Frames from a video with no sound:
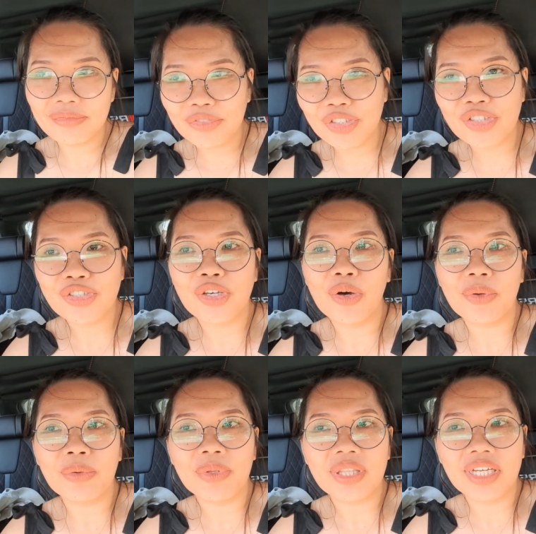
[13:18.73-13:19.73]
just going
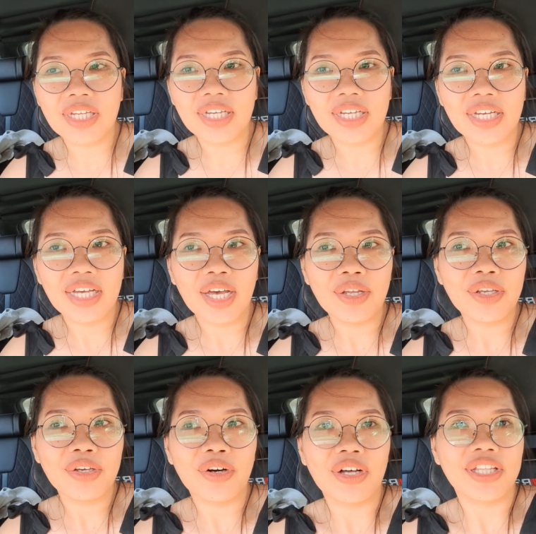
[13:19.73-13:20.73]
with the how do you
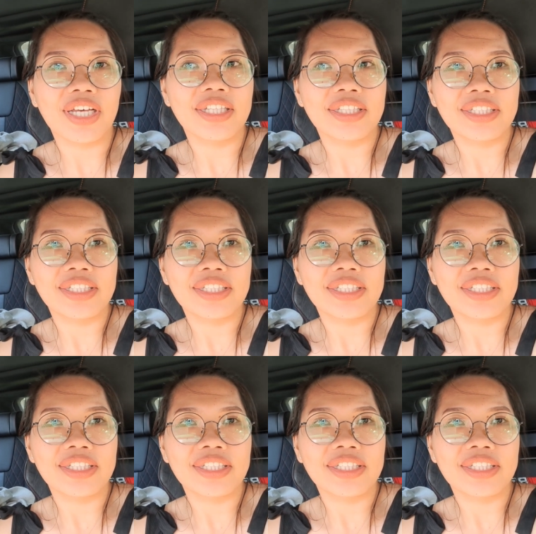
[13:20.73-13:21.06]
call that?